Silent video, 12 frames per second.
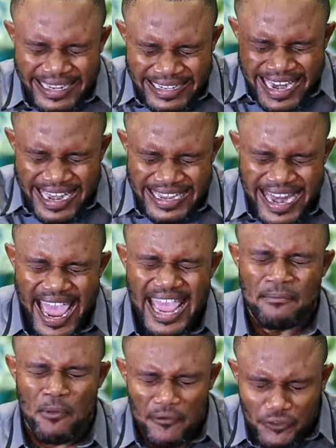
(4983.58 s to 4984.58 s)
In the
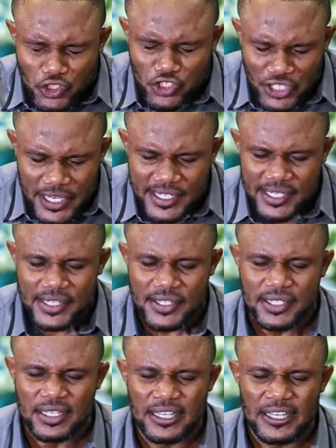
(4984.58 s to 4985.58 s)
name of
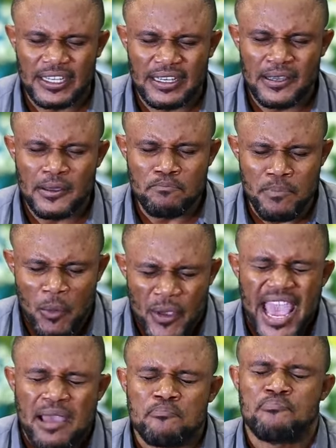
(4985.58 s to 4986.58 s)
Jesus,
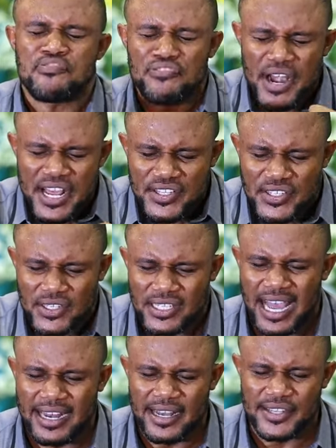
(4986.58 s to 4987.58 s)
may we
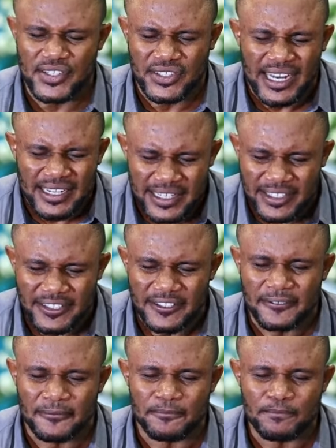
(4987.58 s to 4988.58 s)
embrace understanding.
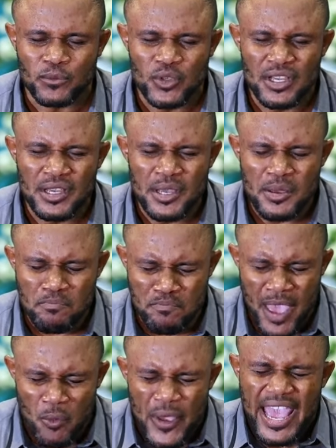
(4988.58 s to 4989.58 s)

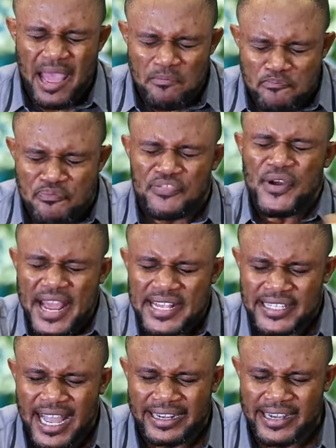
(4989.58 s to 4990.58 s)
May we
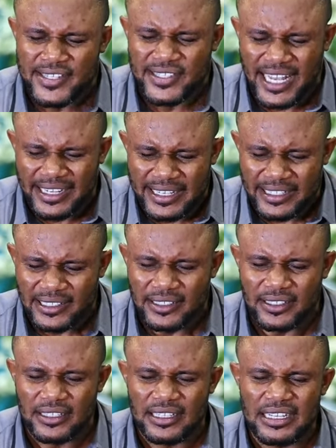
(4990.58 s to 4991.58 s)
embrace
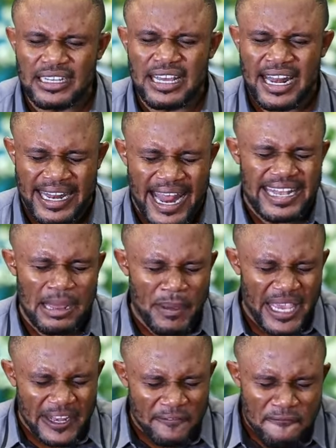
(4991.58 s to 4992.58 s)
understanding. Let
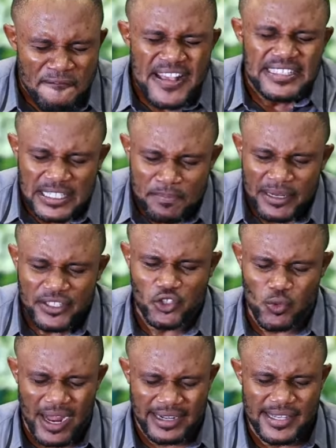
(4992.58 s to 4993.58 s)
there be
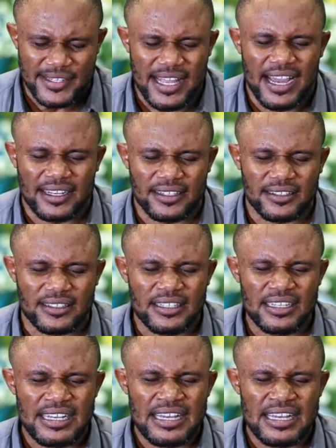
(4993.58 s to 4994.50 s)
investment to understand.